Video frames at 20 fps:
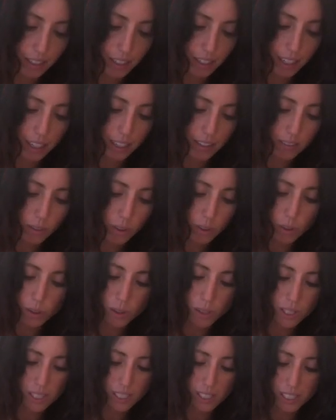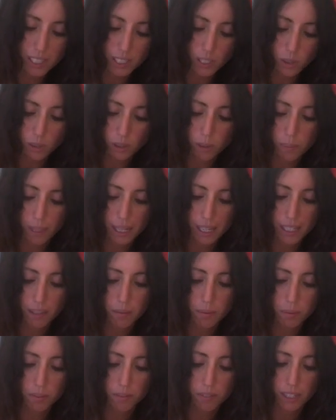And of course, it's all about
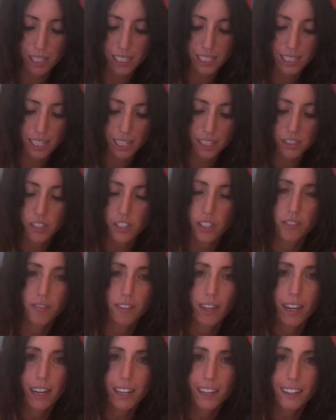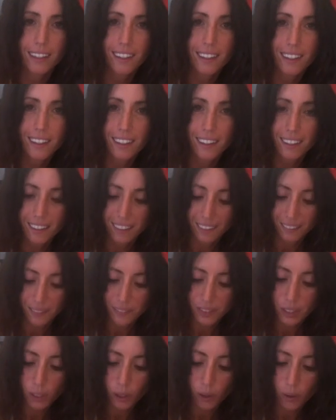improvisation, right?
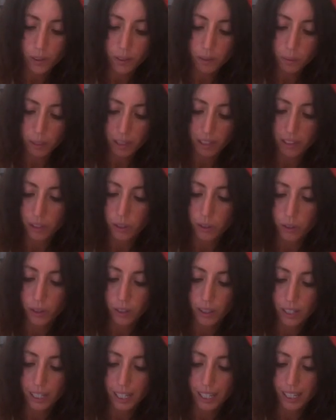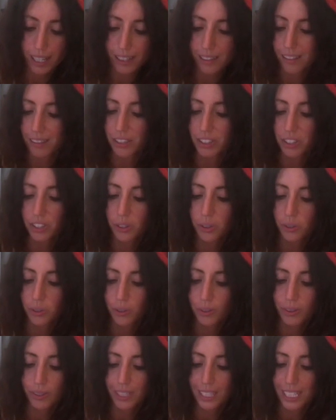Going with your
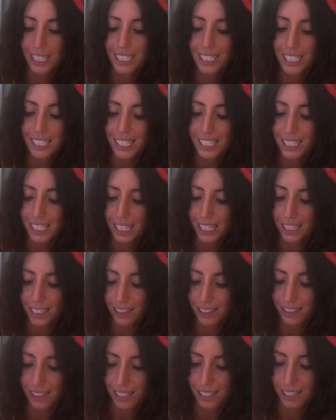instincts.